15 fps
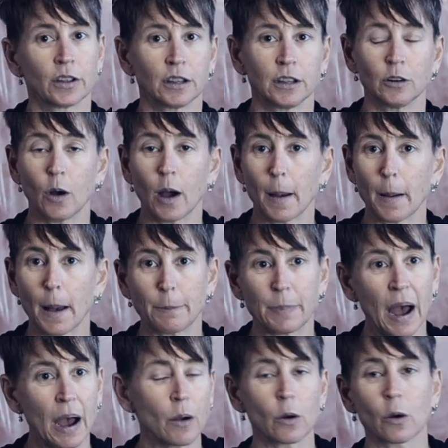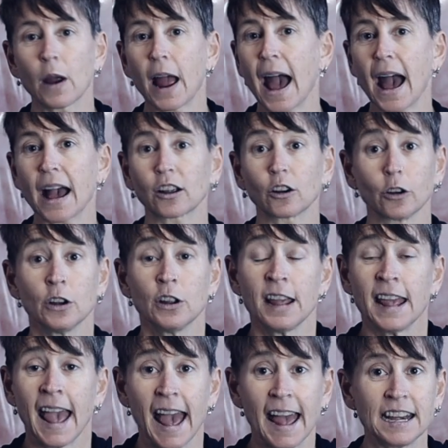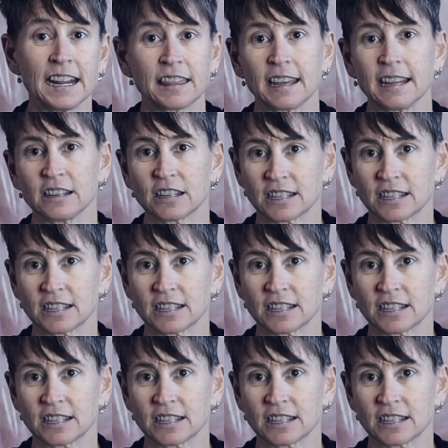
you know, a power rack or anything